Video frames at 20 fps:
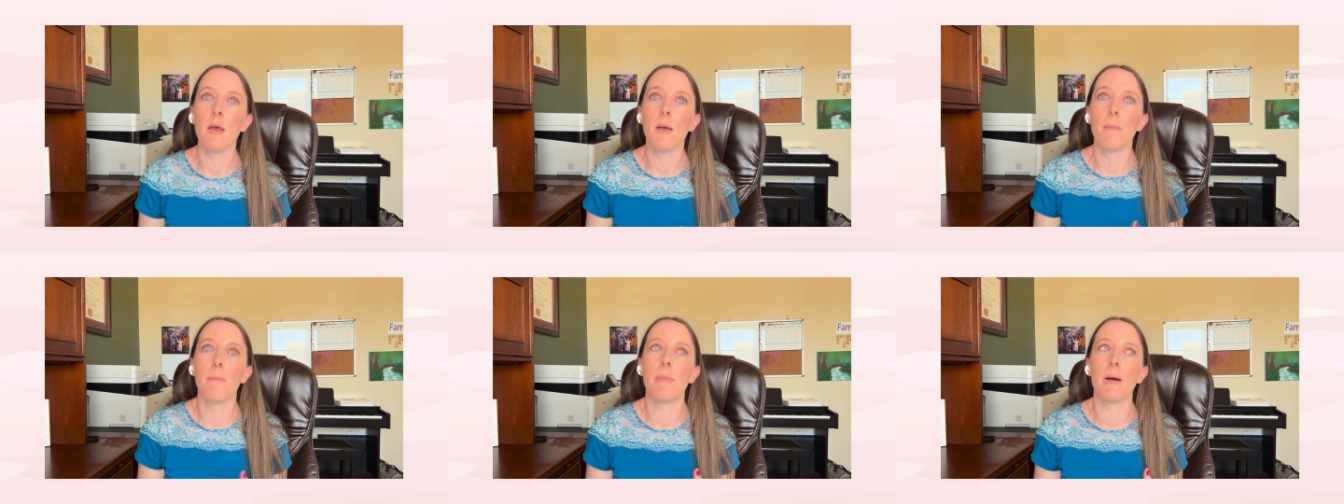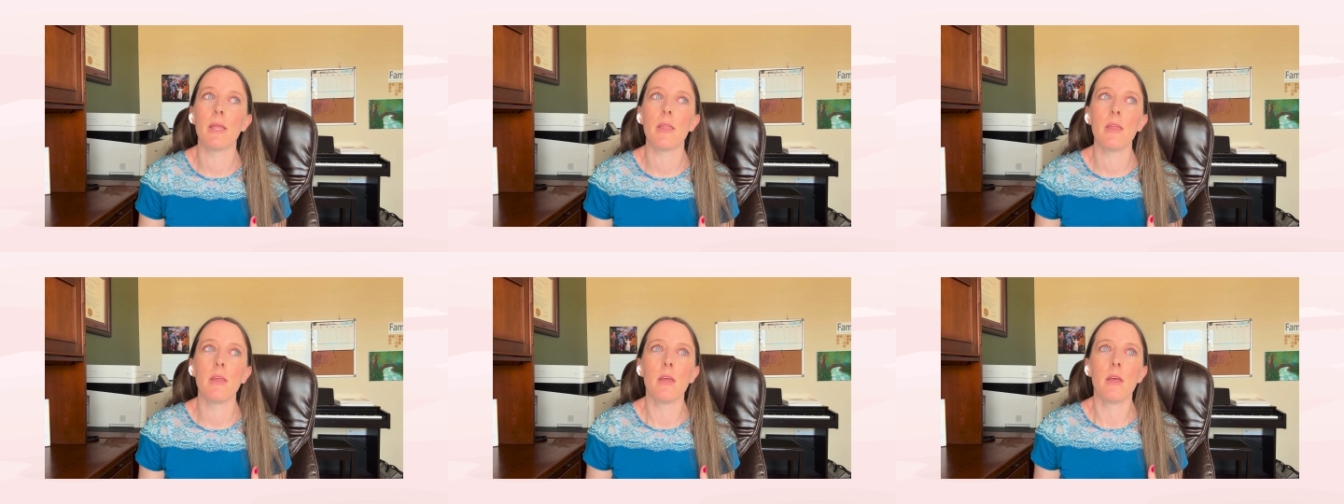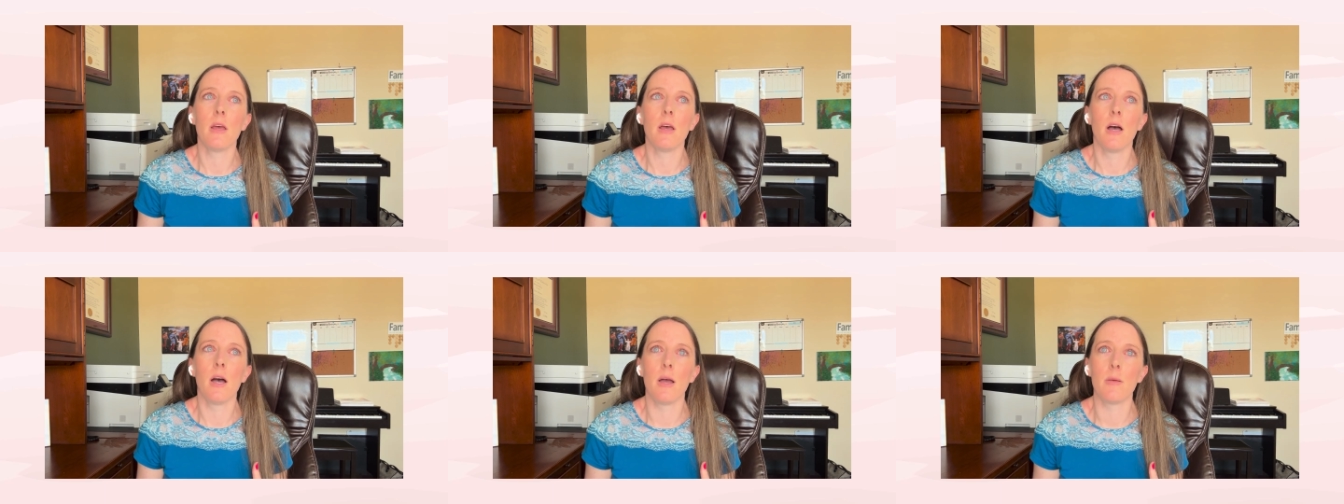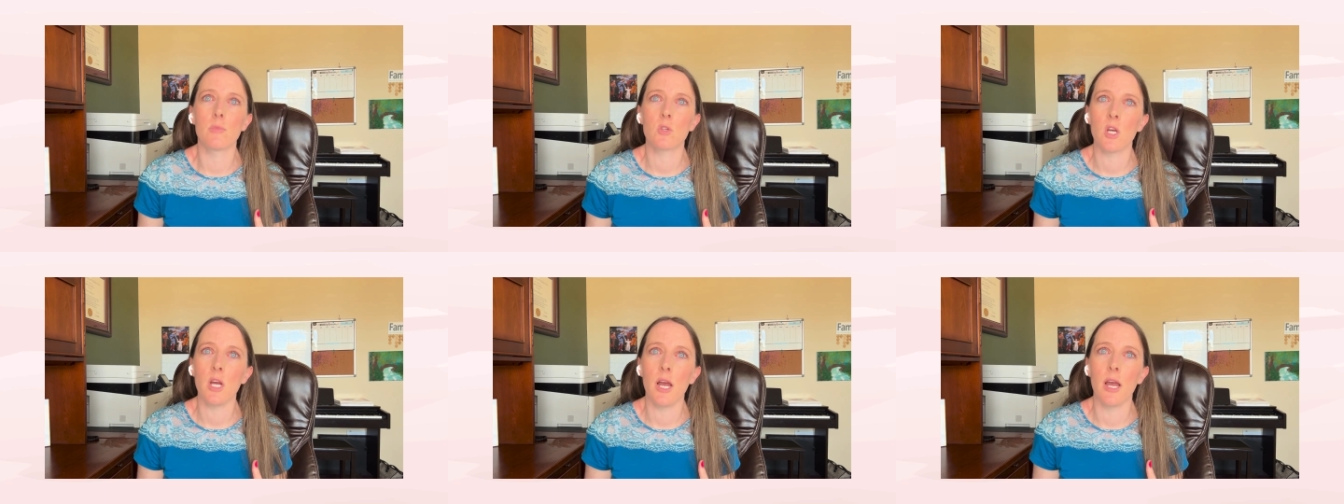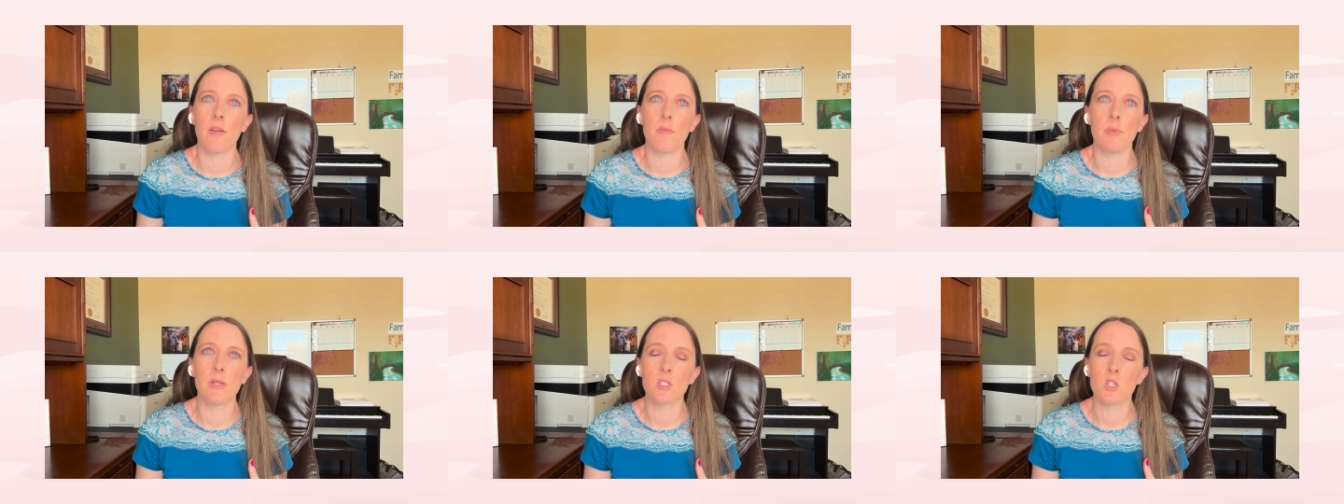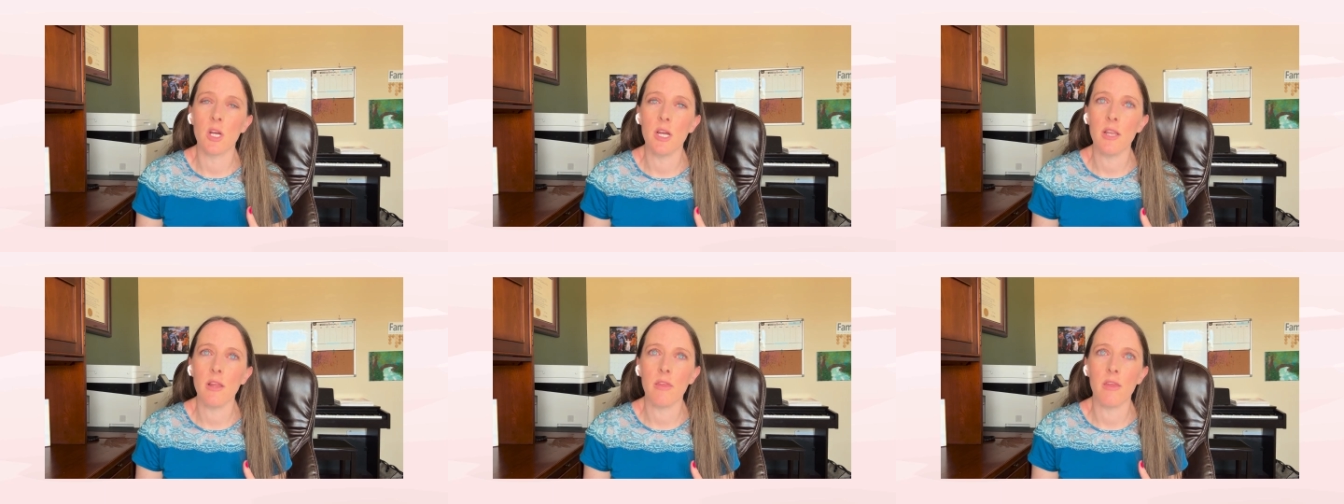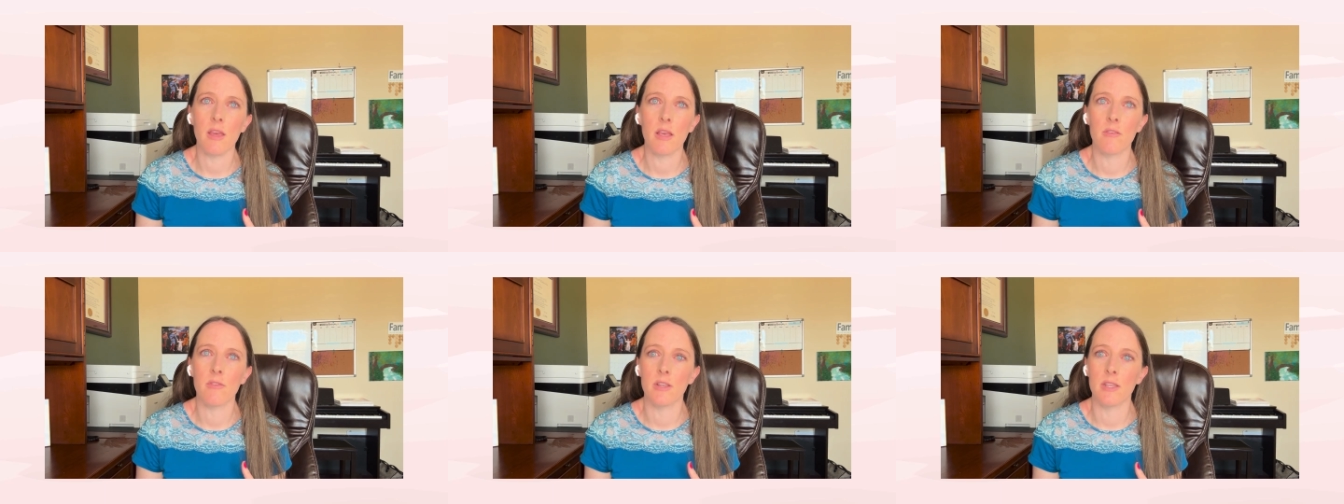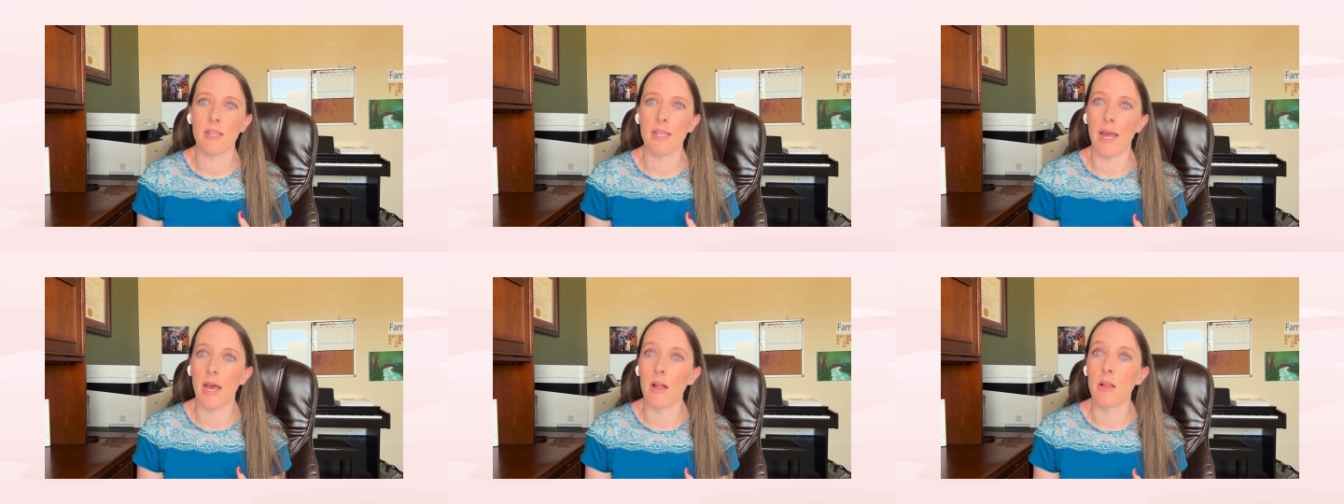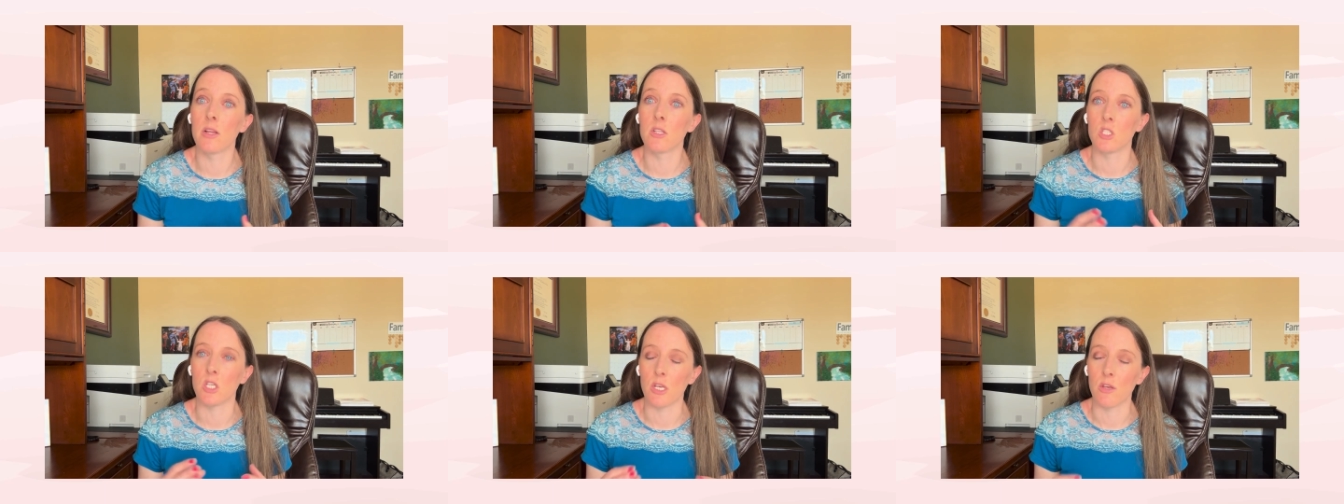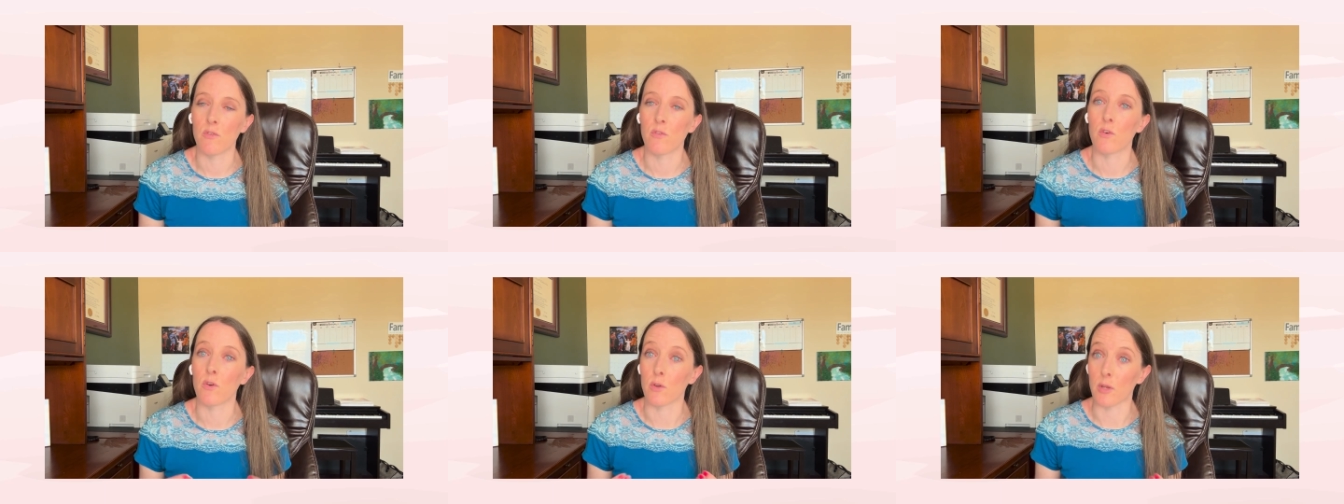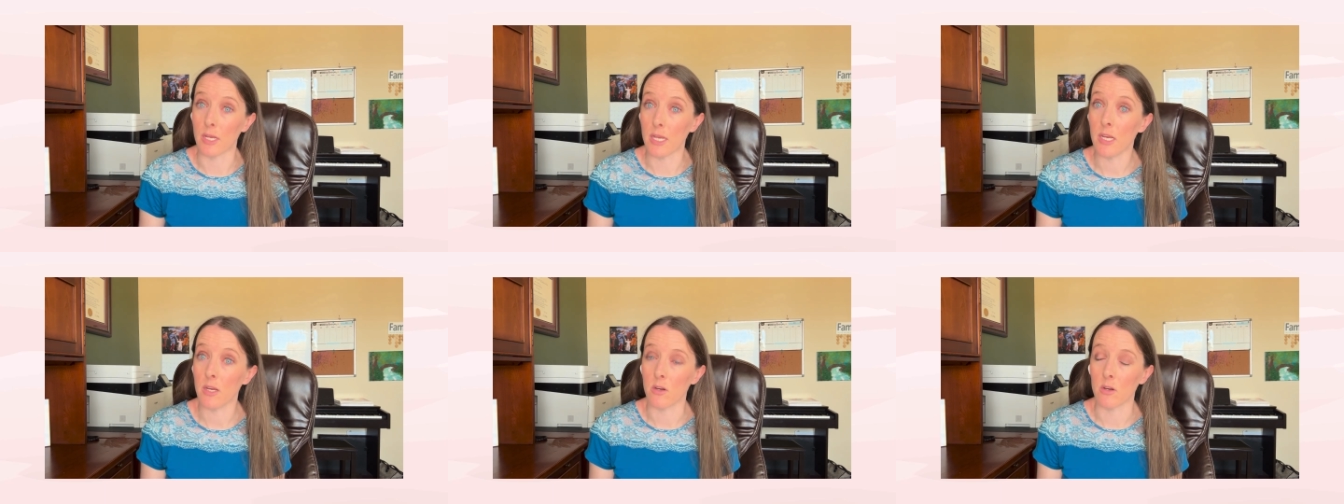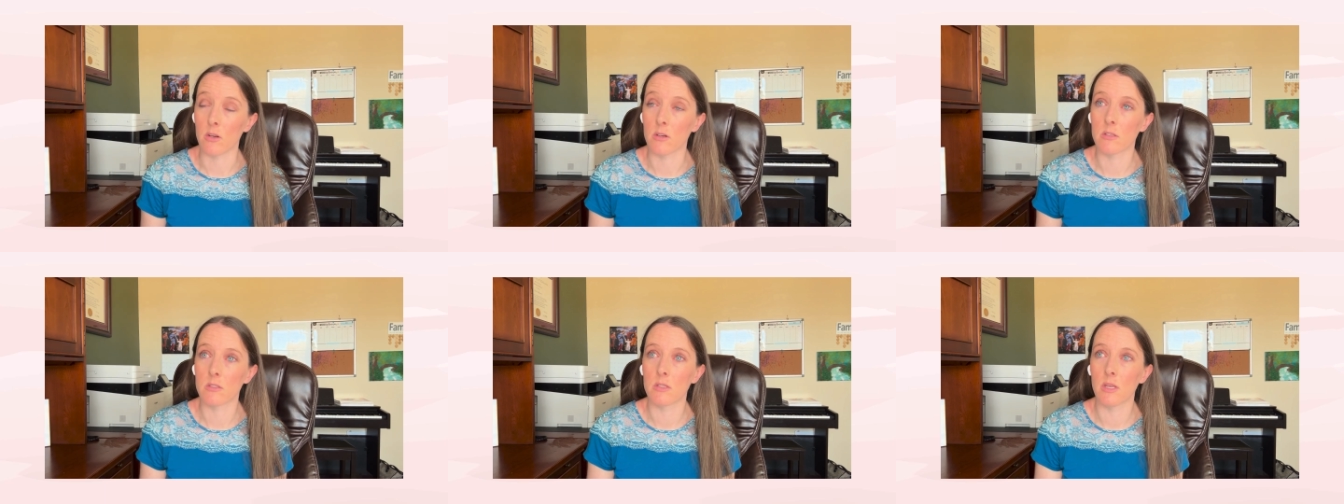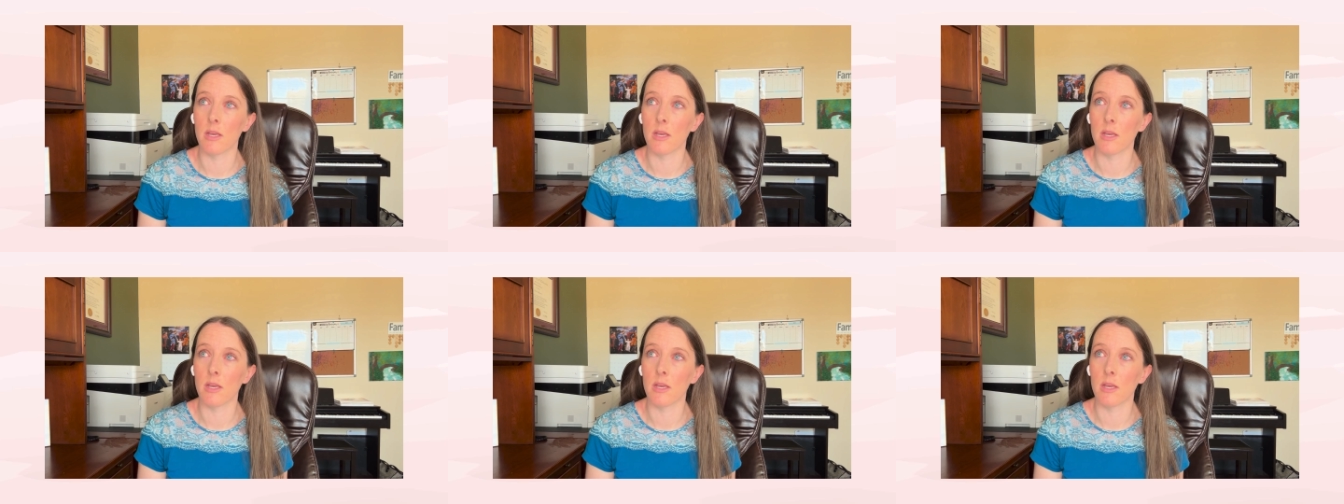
But I've been trying to think of an analogy for years,